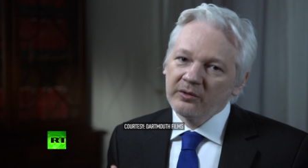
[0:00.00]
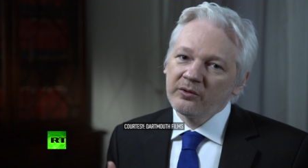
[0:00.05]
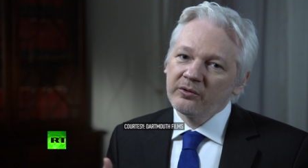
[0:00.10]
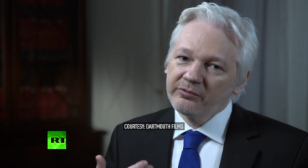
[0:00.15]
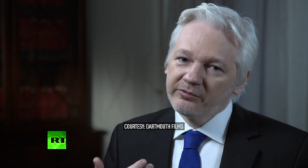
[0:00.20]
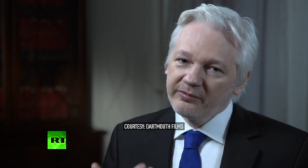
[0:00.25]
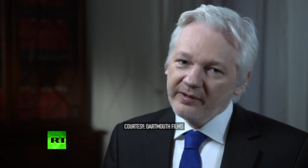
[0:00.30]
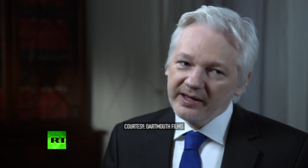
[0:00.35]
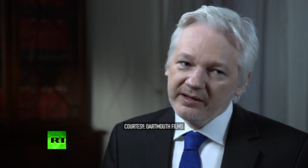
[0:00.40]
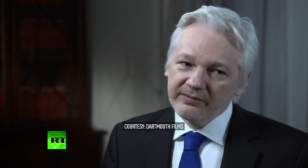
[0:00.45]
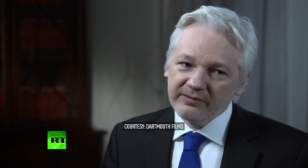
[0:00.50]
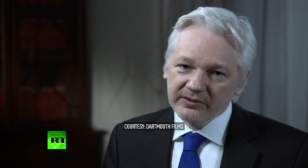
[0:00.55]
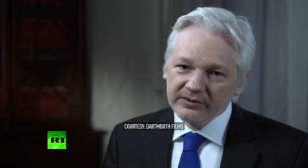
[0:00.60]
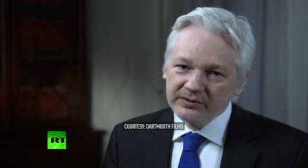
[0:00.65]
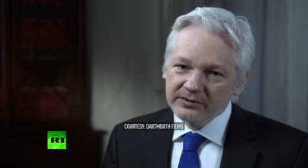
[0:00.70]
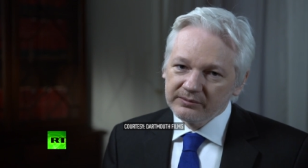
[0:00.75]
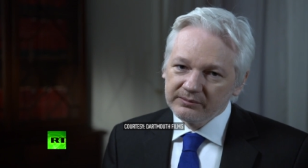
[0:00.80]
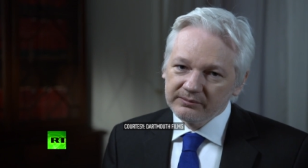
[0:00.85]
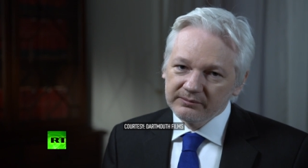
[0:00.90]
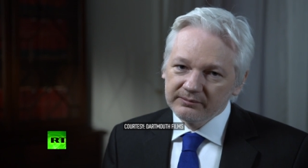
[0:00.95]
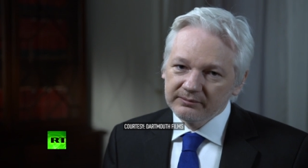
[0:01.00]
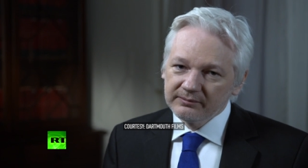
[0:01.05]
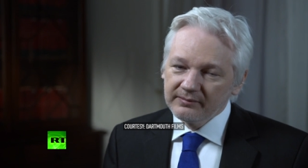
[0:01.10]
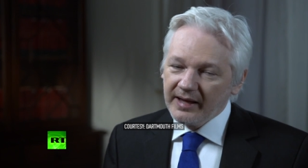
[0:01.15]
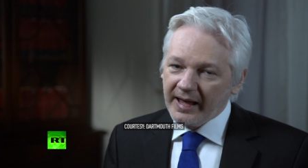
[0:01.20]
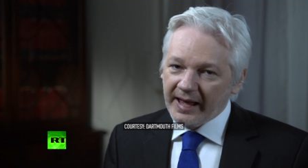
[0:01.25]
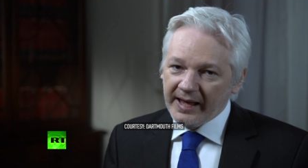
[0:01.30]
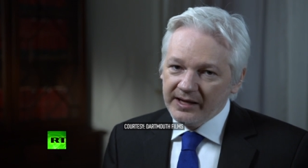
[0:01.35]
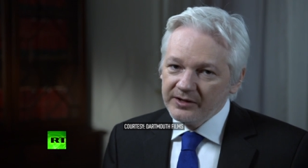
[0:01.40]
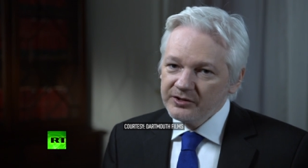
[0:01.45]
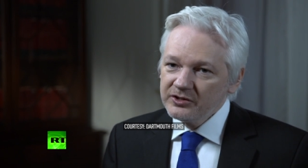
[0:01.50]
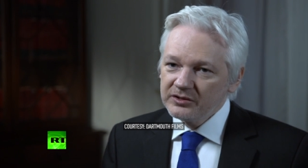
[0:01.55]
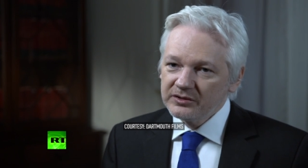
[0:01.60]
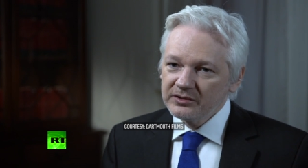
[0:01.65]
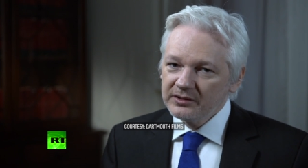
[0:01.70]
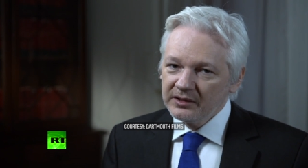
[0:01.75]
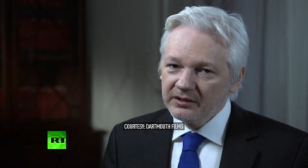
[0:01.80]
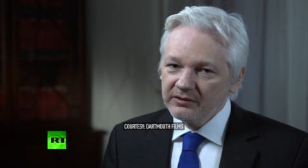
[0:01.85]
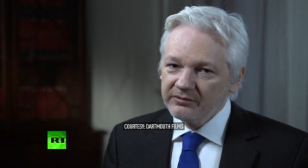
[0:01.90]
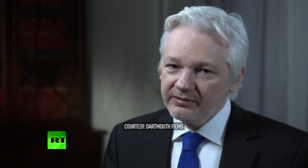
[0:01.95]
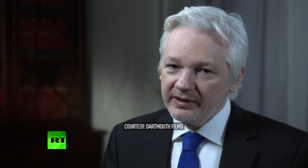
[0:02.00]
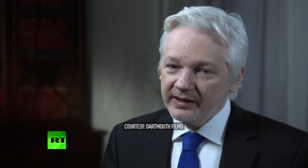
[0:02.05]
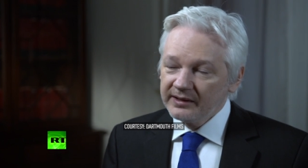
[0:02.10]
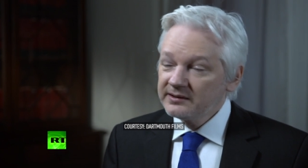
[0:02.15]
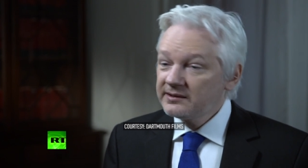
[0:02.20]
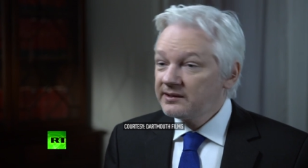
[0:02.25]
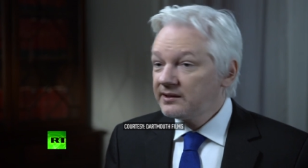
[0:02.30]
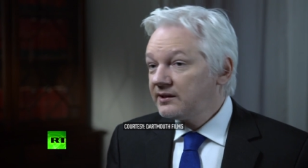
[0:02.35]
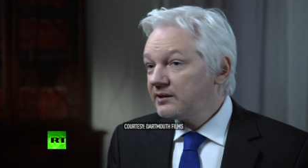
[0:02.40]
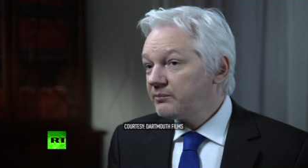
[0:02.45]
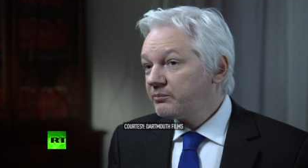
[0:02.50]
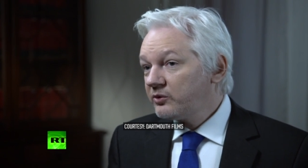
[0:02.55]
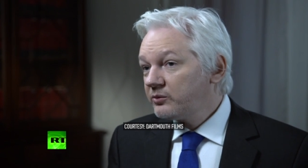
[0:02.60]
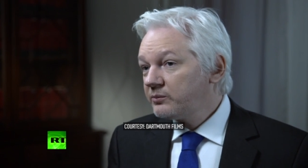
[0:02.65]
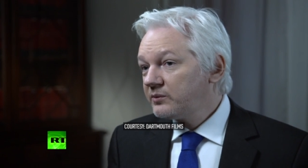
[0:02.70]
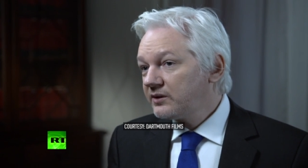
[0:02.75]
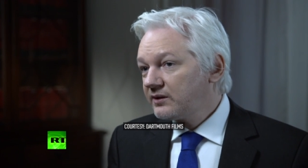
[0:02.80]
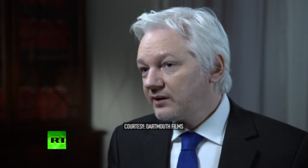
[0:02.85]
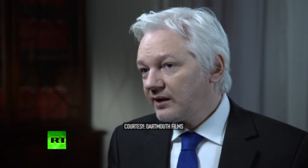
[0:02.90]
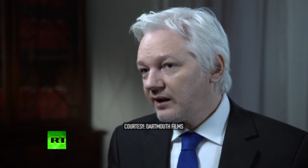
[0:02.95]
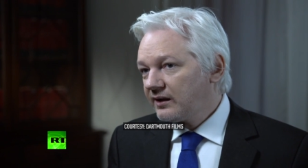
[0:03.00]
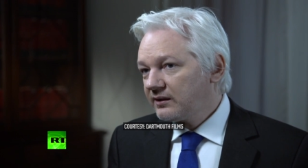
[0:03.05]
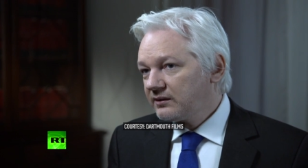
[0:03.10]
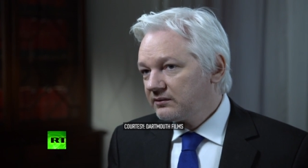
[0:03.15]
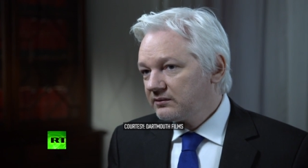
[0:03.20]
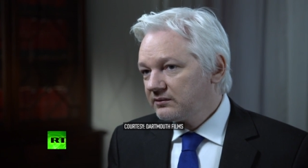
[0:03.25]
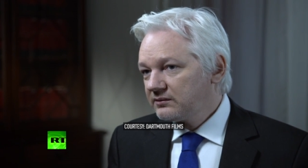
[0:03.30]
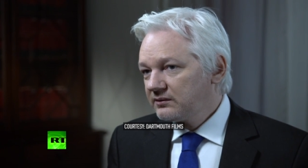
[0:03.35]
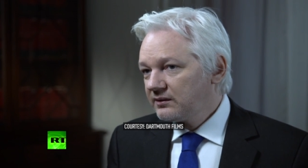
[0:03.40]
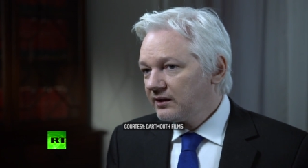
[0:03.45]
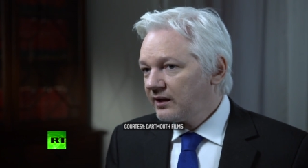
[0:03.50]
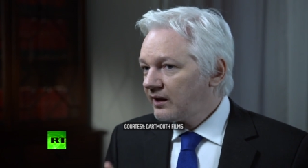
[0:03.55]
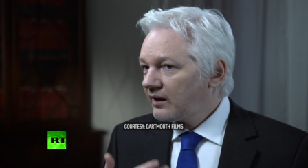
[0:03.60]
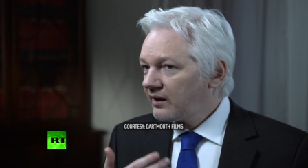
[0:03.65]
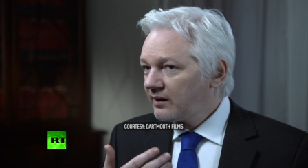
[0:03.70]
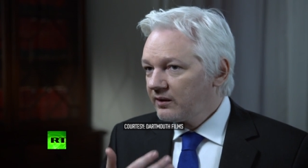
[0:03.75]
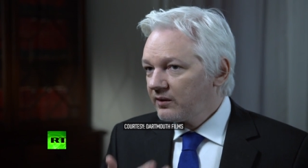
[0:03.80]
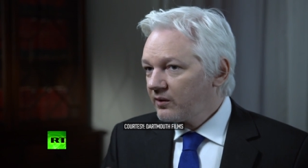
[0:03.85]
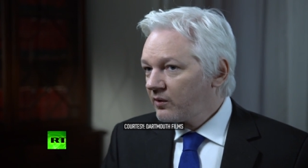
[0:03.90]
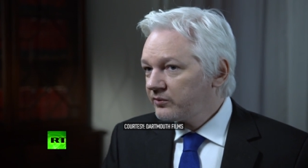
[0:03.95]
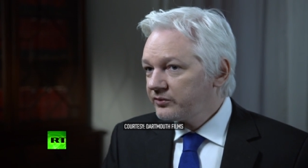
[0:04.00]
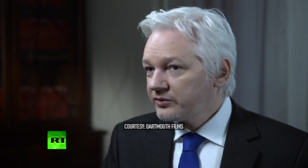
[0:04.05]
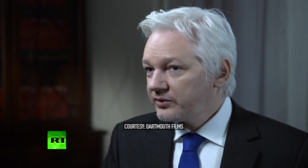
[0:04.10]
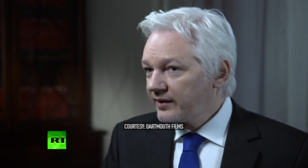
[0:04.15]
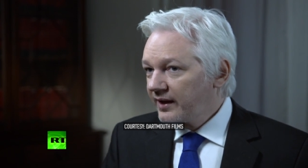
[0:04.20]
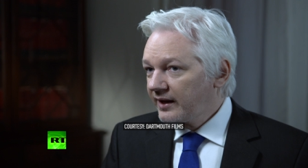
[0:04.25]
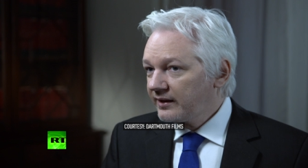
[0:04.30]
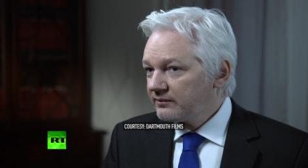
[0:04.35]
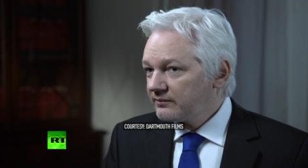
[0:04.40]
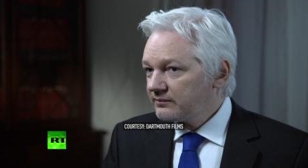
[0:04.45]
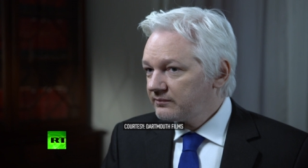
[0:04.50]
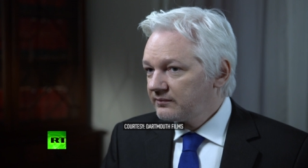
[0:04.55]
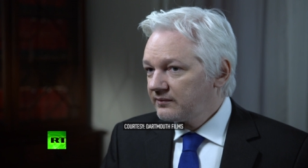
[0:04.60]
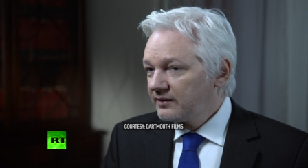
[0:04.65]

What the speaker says: favoured agent, in effect, Sidney Blumenthal, onto that.